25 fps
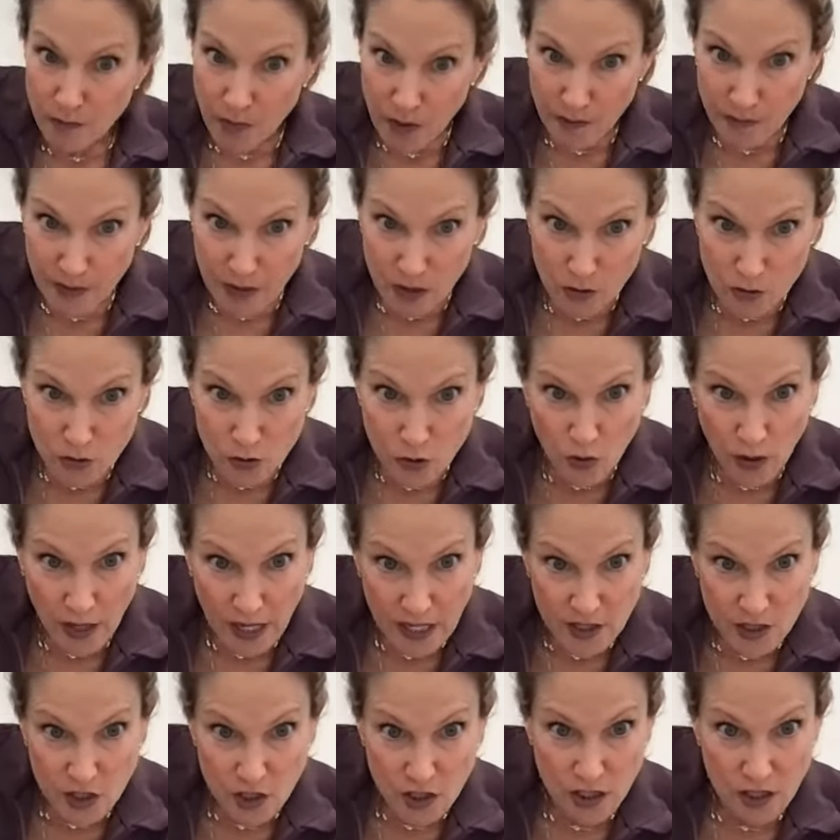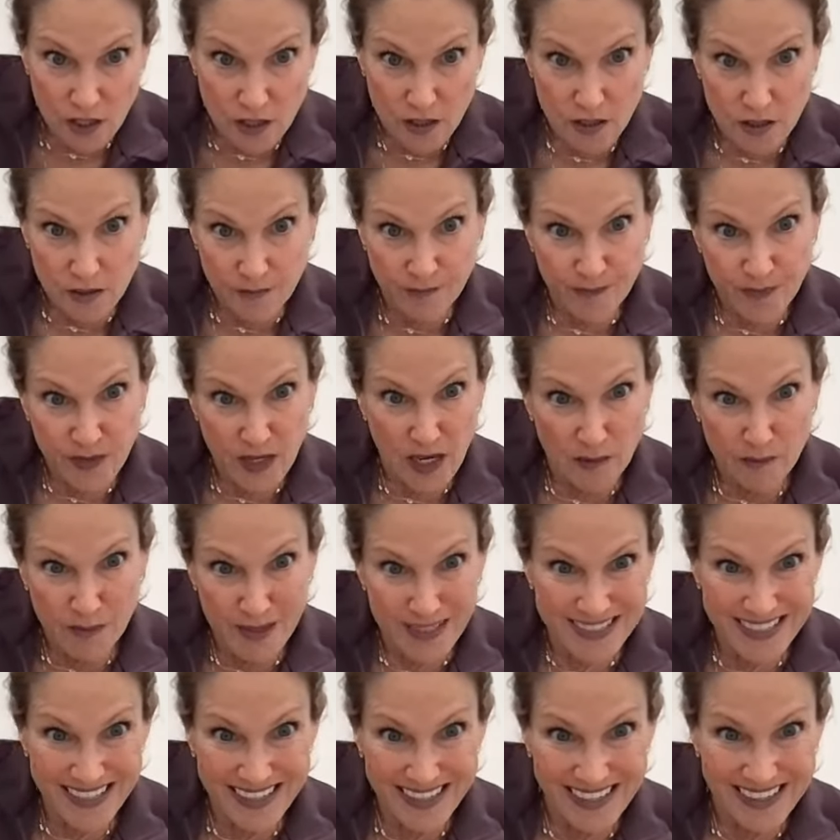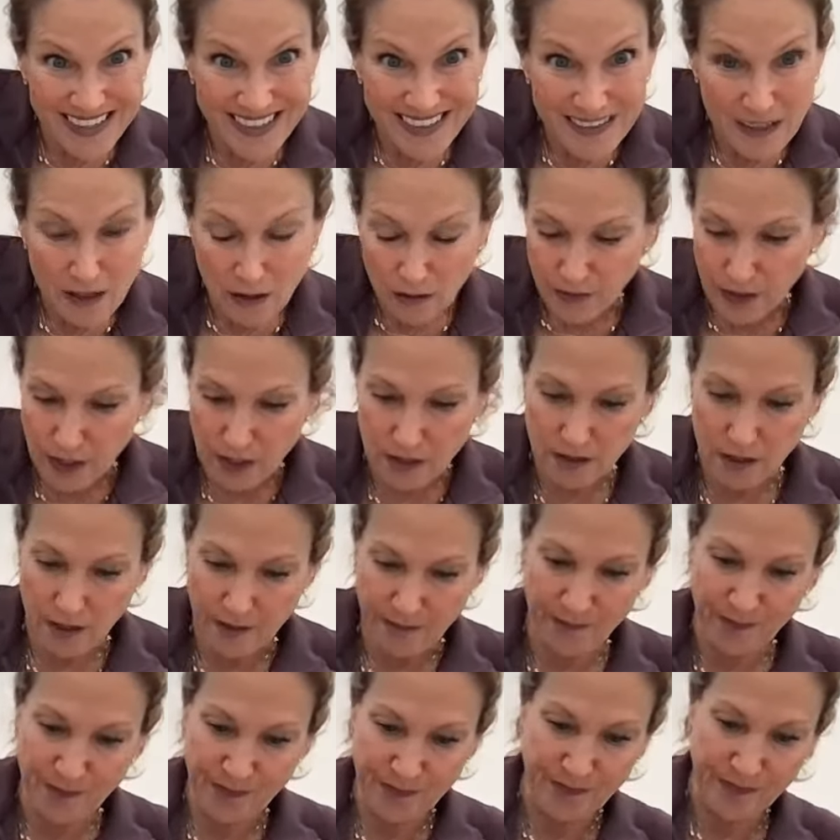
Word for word: Bring me those questions. Did I miss any? I don't think so.